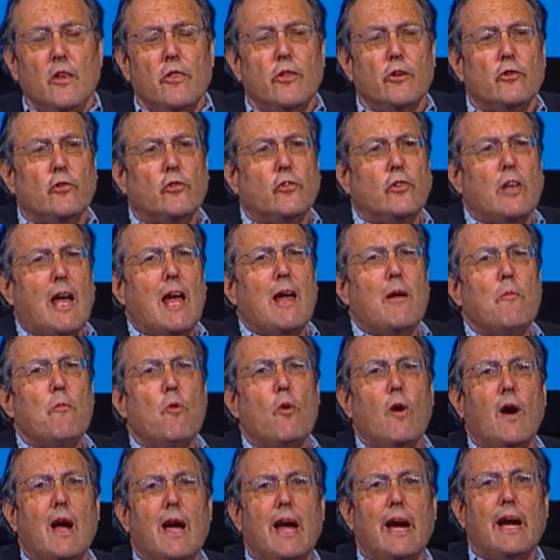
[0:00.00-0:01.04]
The same
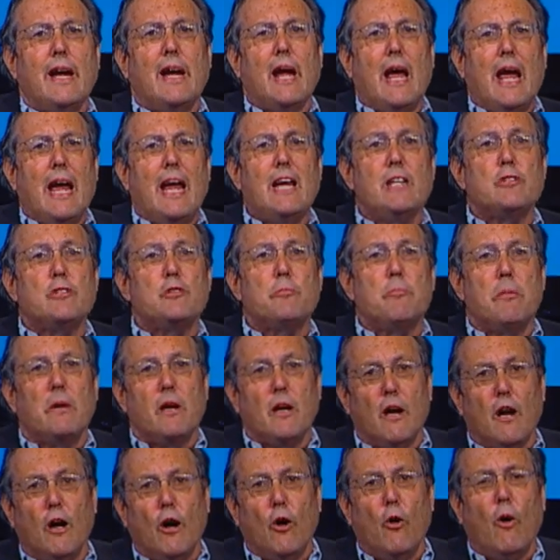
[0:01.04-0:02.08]
way
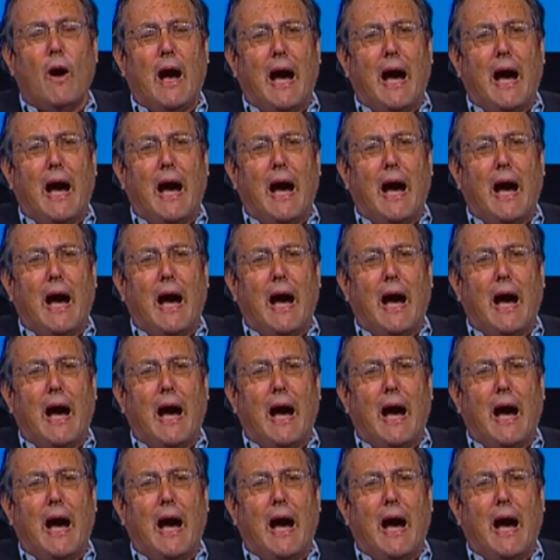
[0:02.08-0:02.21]
HBO,